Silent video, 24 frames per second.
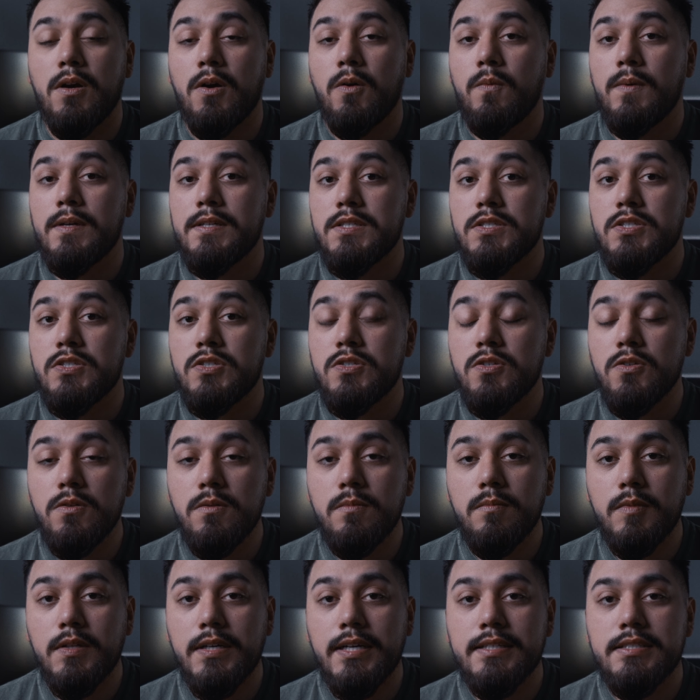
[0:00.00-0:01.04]
go with
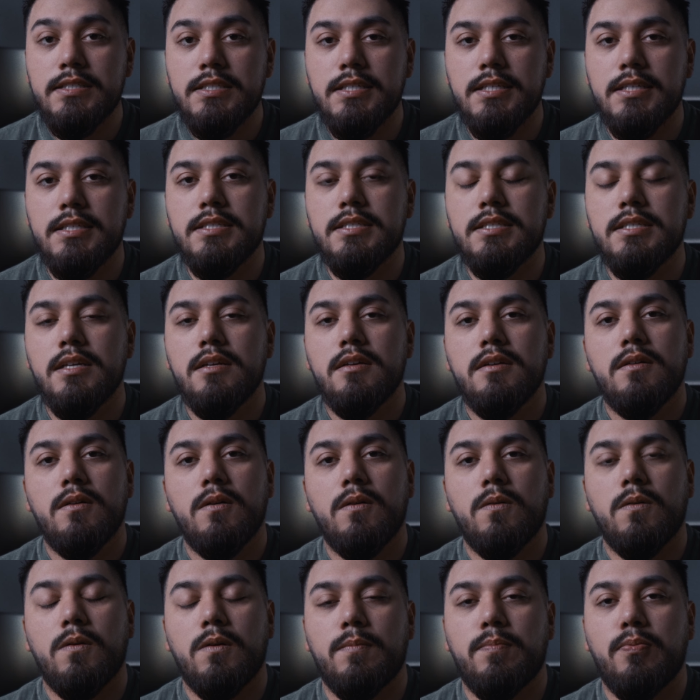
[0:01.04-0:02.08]
zoom lenses
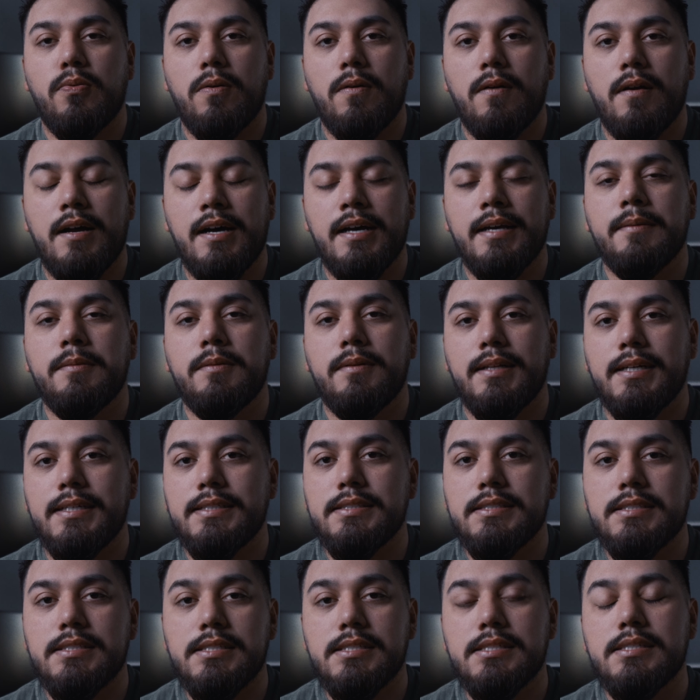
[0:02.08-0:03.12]
or prime
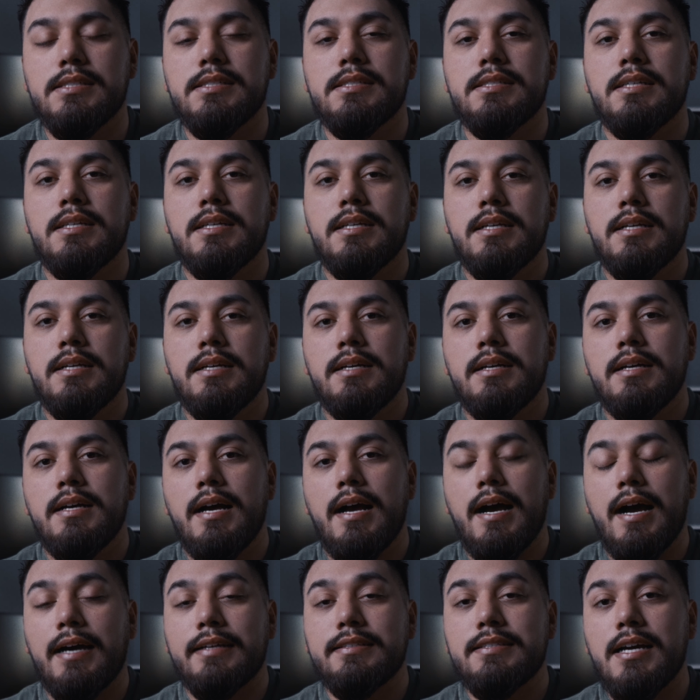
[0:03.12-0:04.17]
lenses.
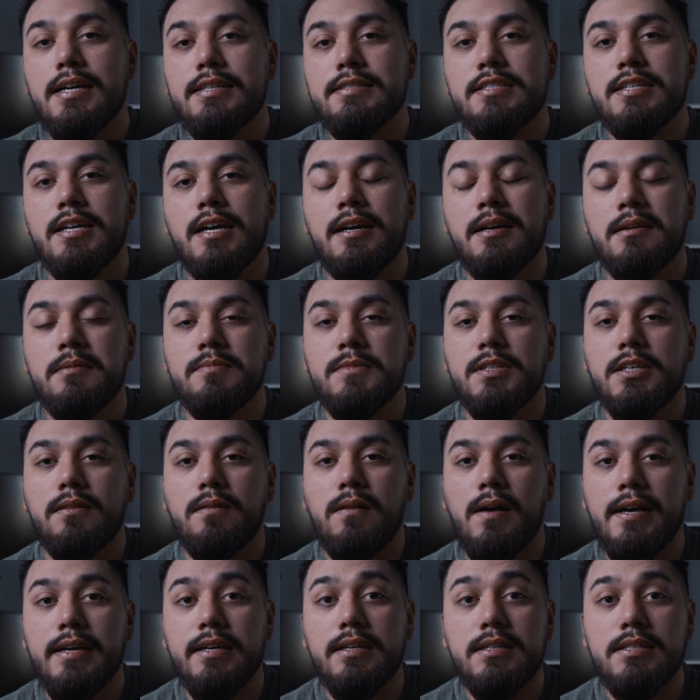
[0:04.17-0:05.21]
At that time, the
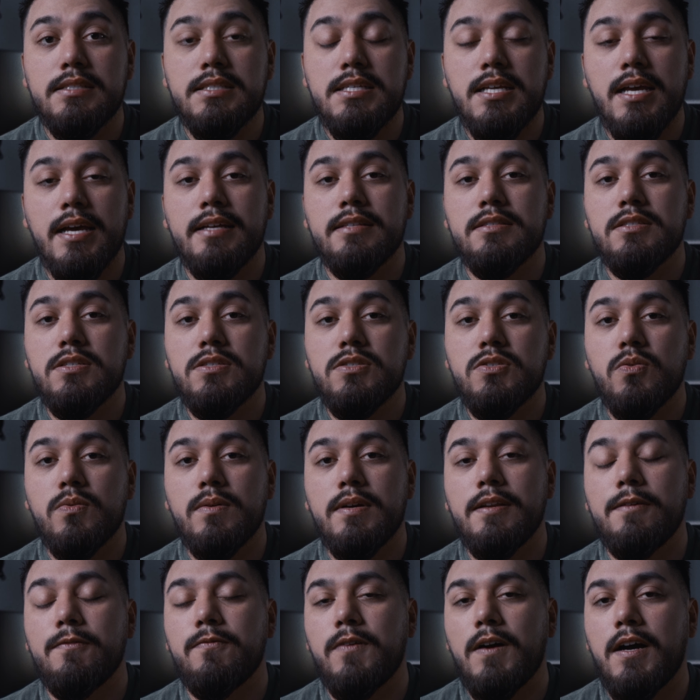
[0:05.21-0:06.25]
Leica
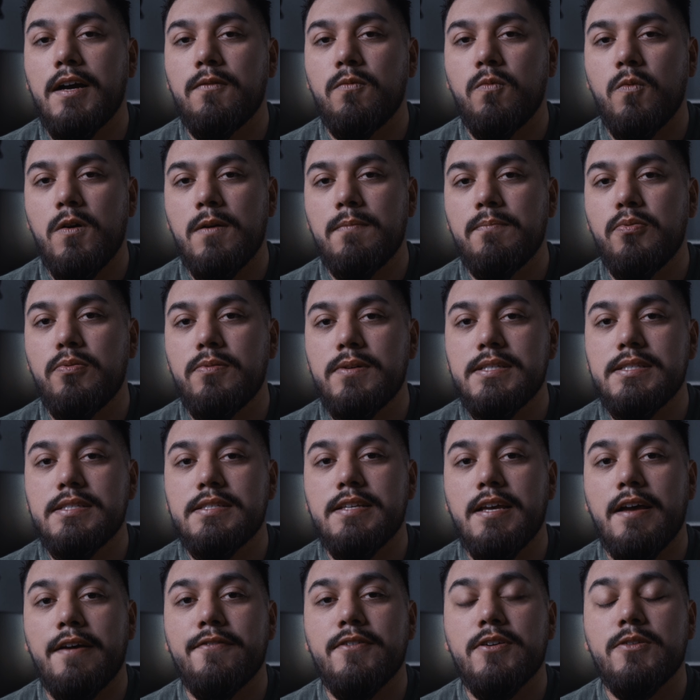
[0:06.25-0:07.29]
10-25
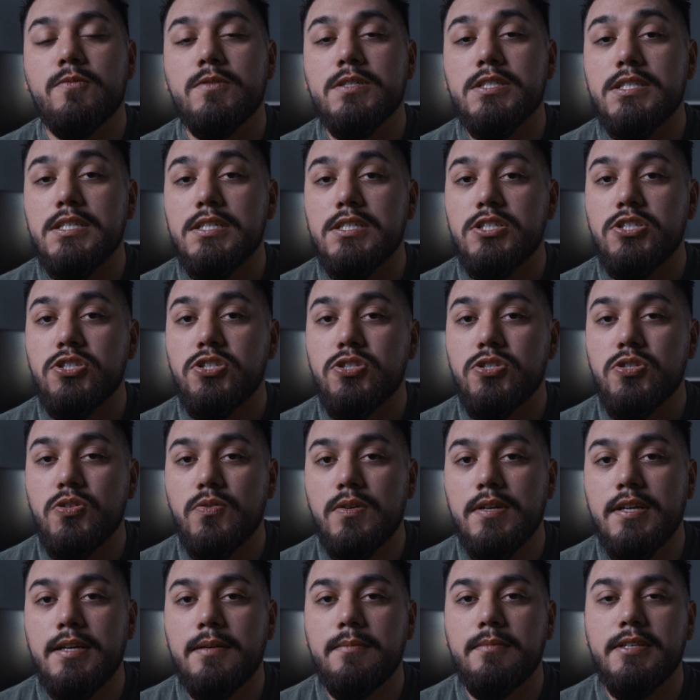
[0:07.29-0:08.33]
1.7 was
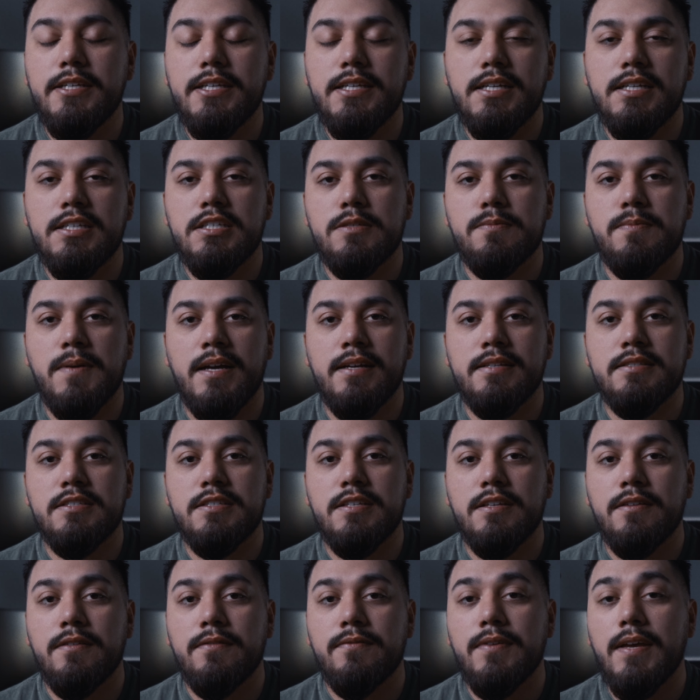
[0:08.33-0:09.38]
extremely
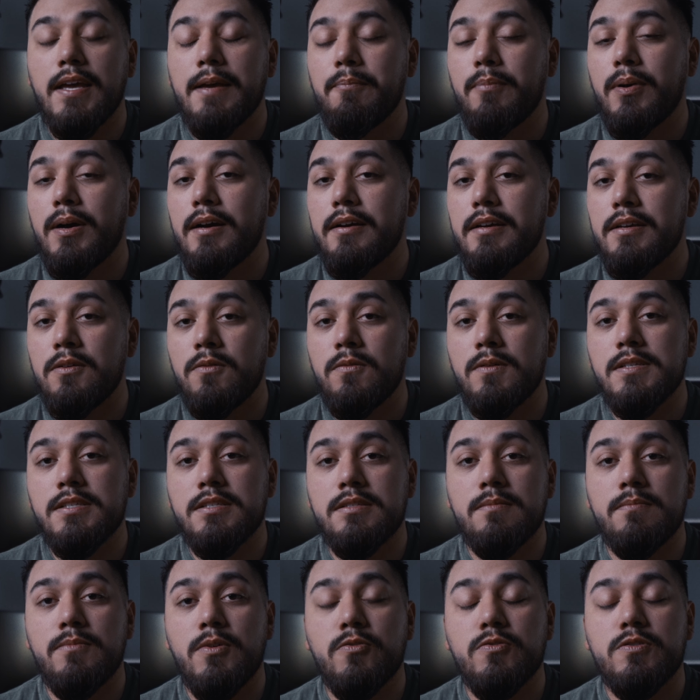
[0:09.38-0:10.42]
expensive, but it
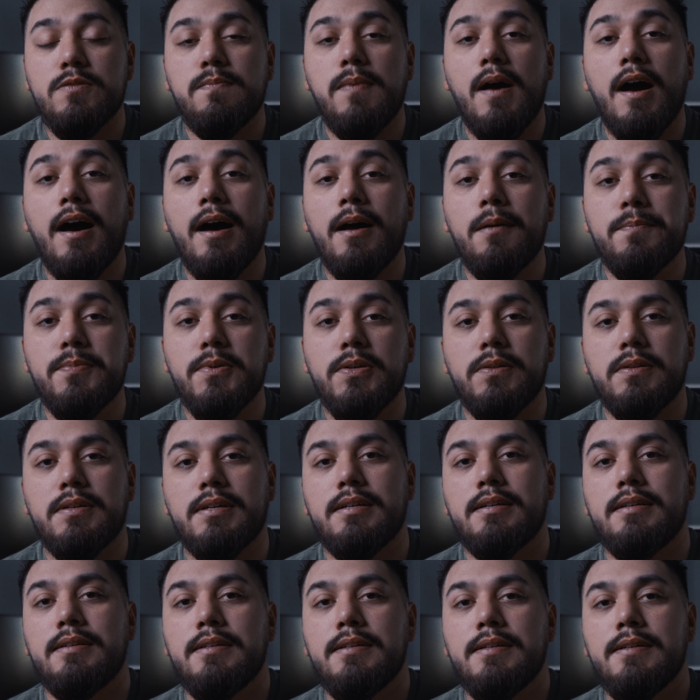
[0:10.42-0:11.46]
was the most
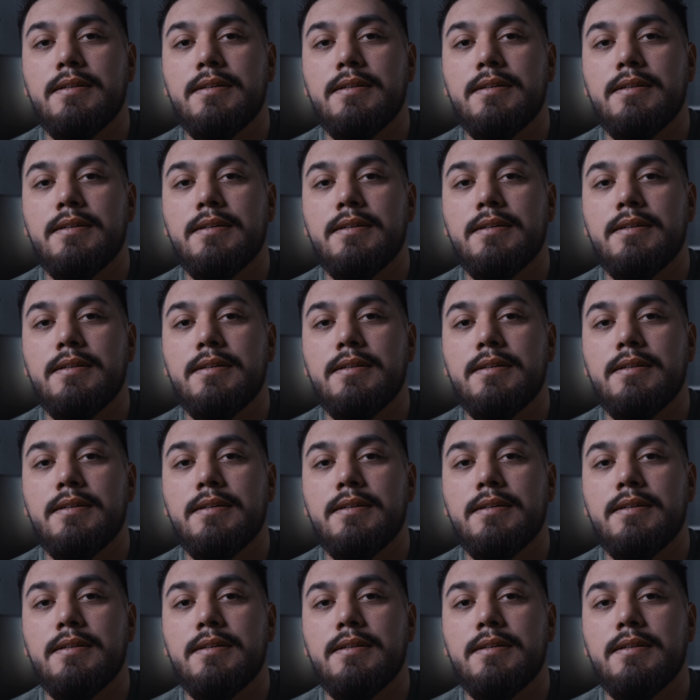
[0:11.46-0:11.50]
popular.